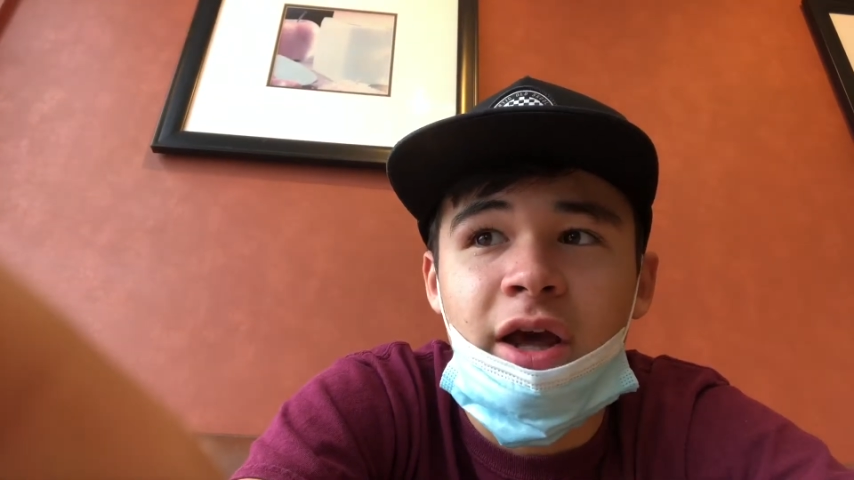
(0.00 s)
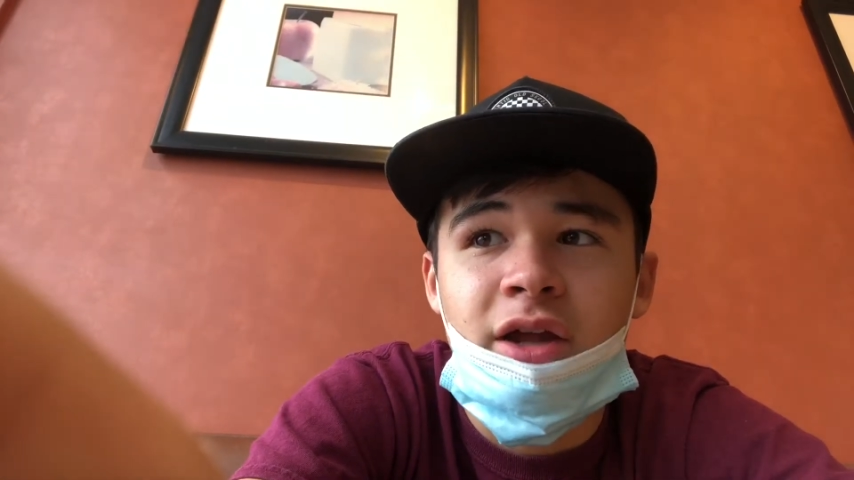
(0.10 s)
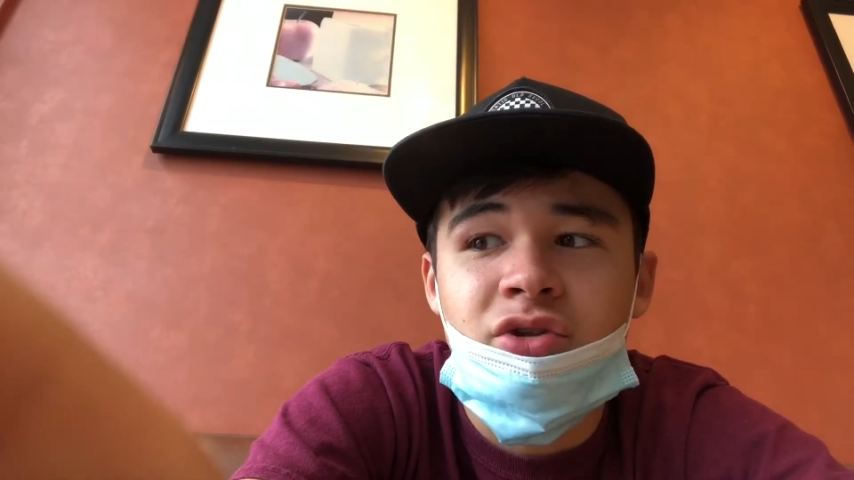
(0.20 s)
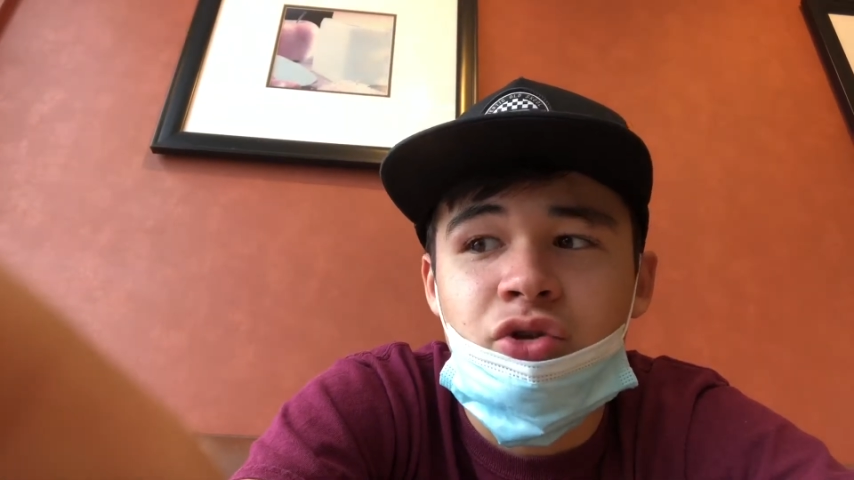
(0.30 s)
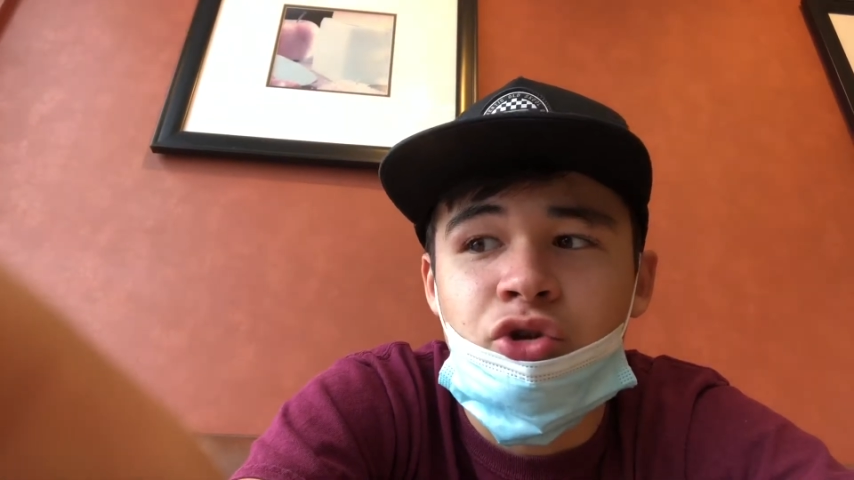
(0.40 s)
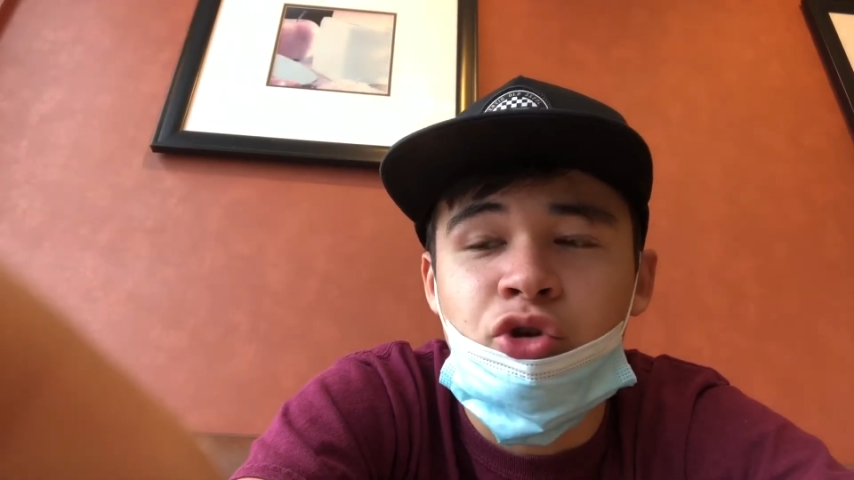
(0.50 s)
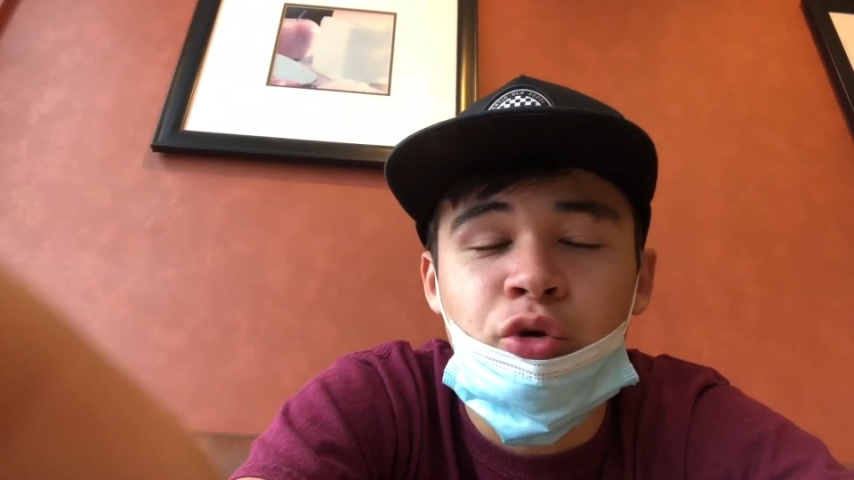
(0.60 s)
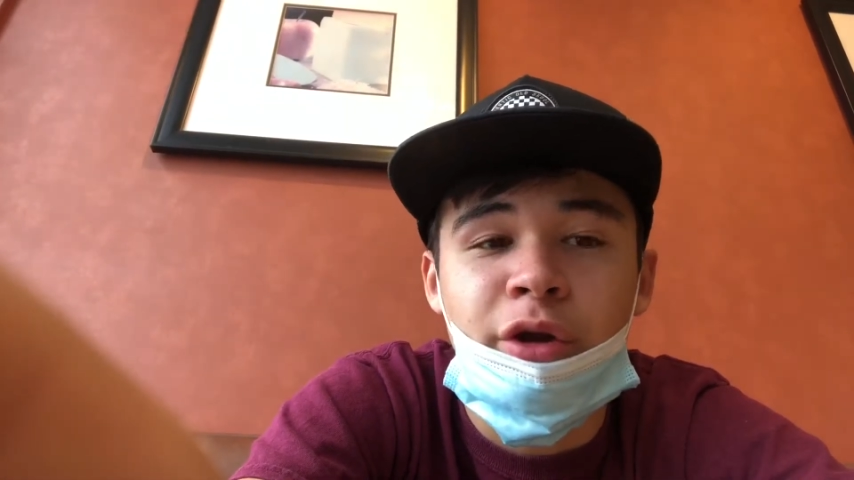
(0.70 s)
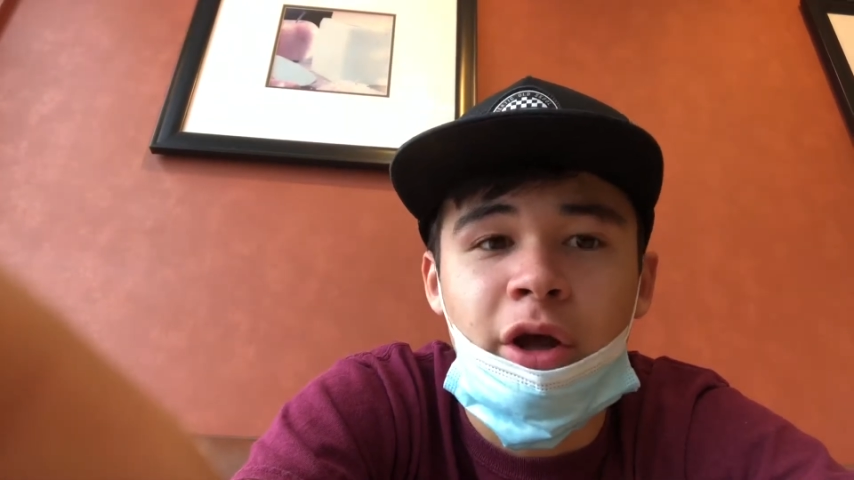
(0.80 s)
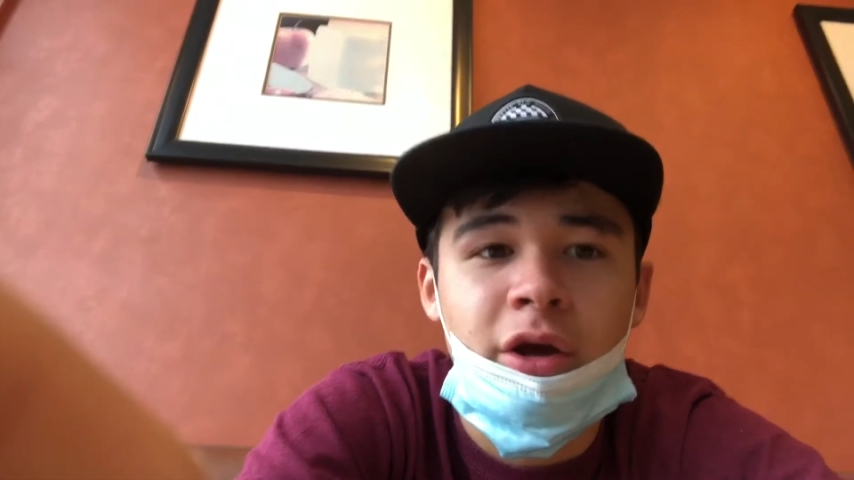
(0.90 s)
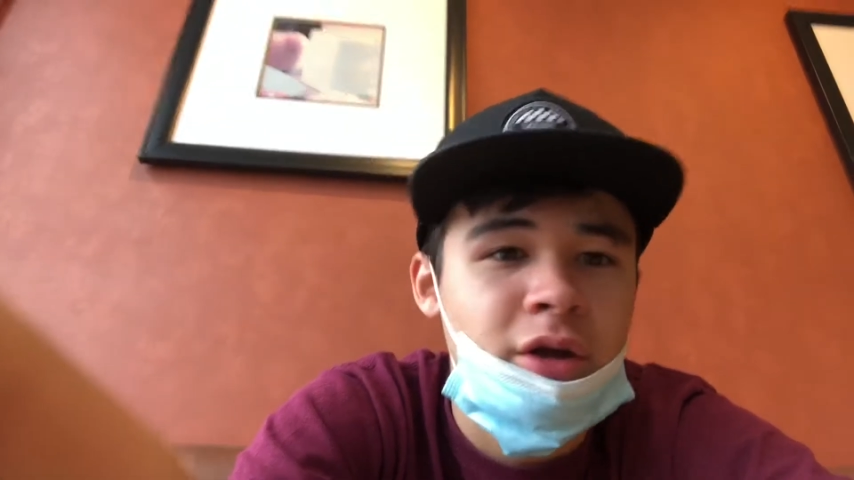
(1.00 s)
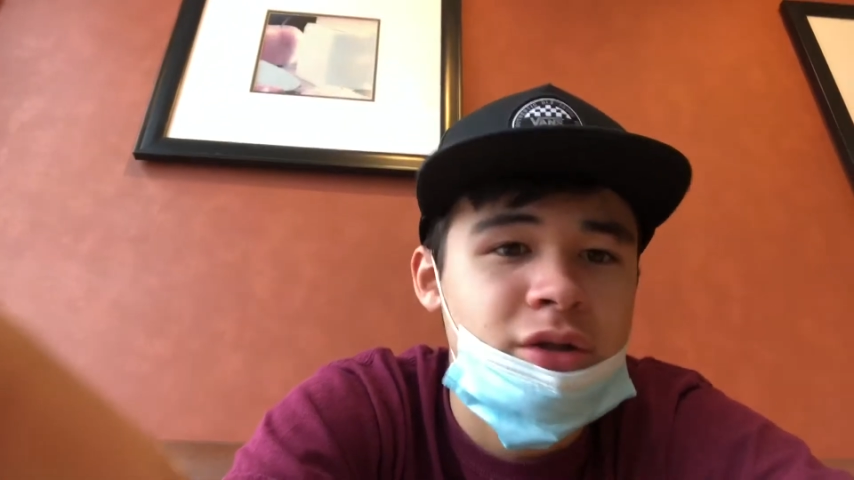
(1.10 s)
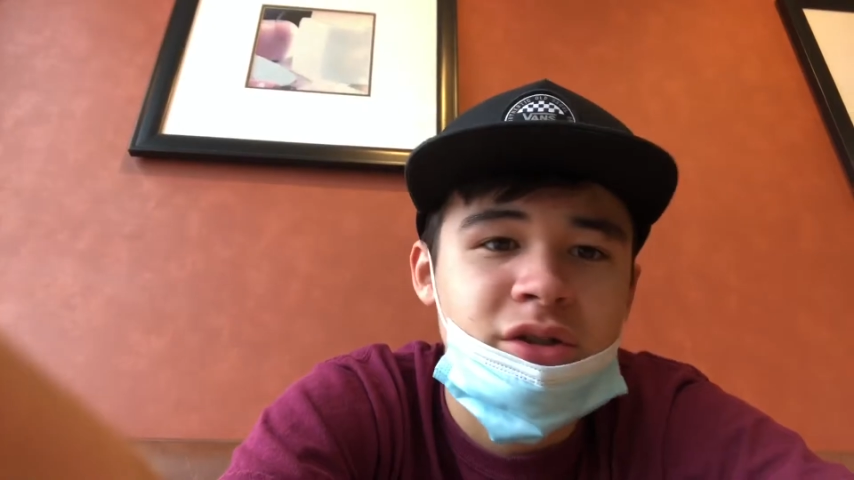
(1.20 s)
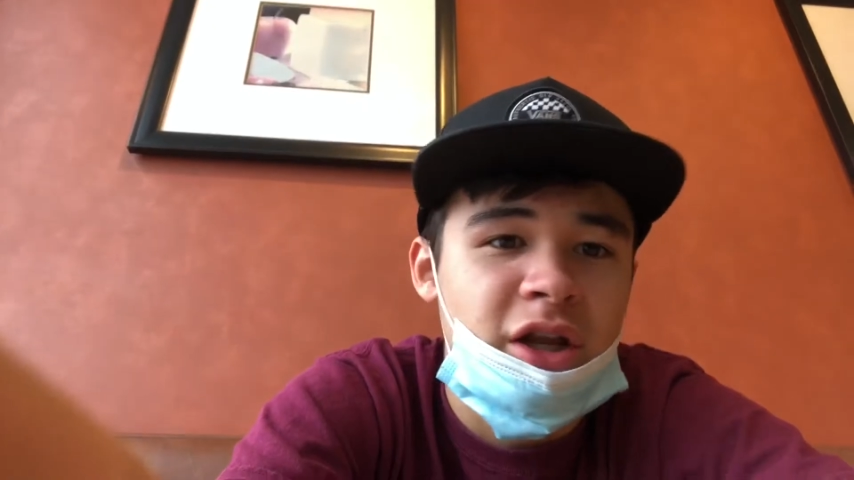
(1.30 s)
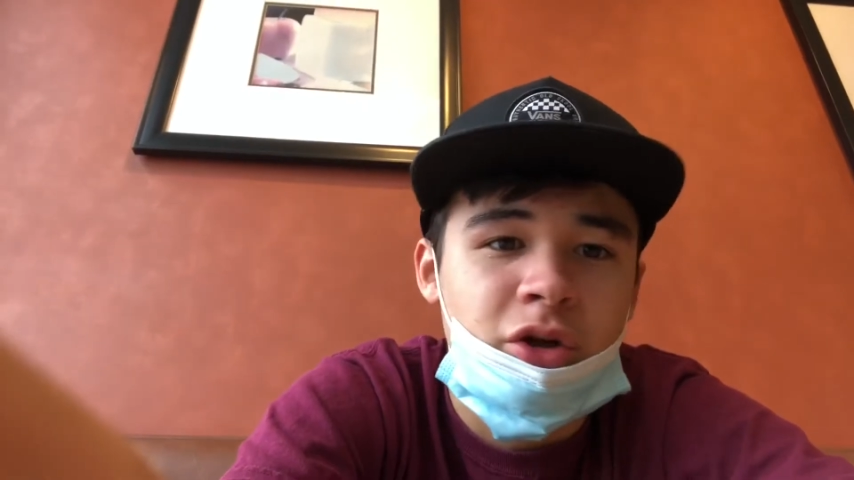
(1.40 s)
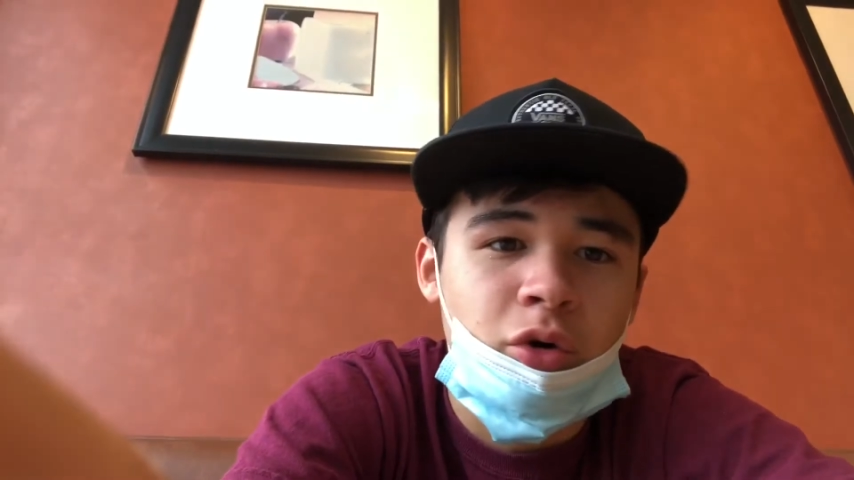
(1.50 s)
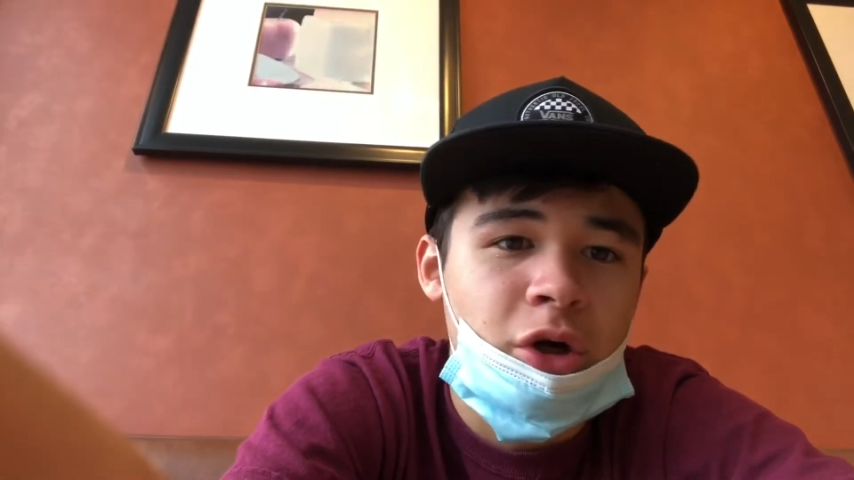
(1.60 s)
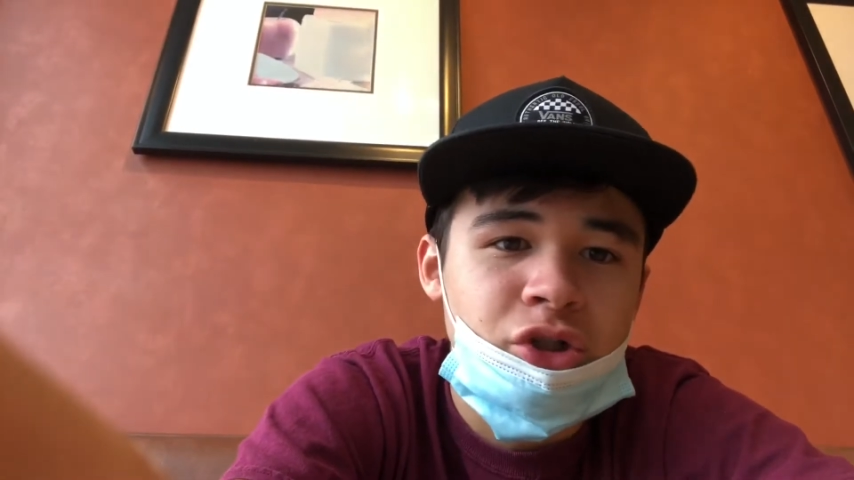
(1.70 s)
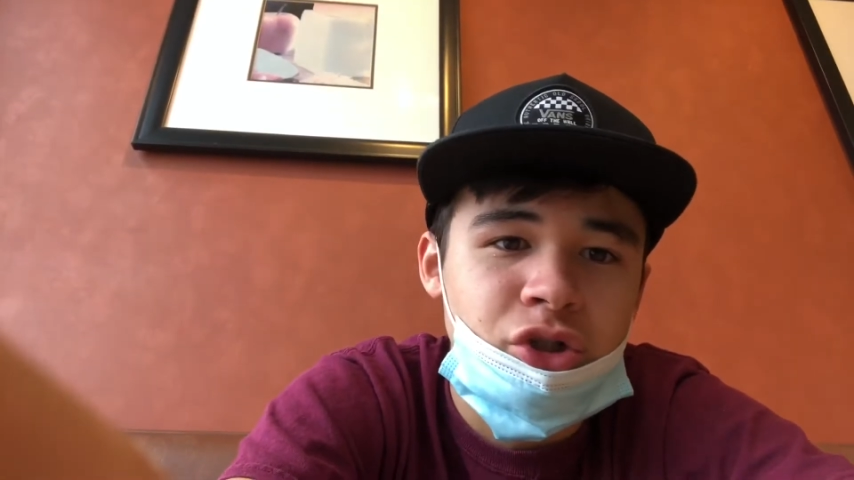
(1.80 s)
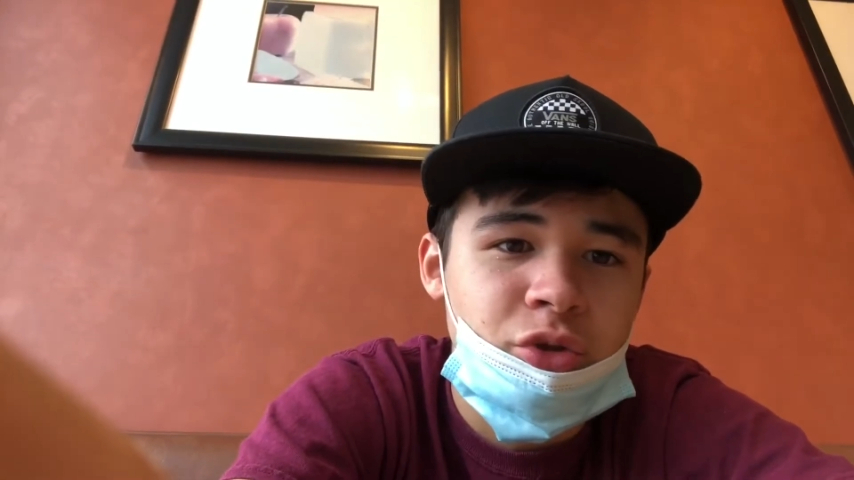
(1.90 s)
answer Q and A, send
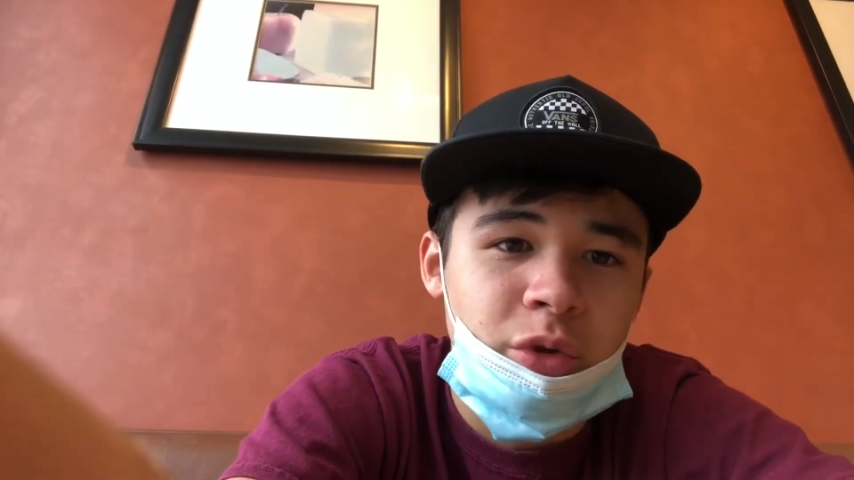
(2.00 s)
questions.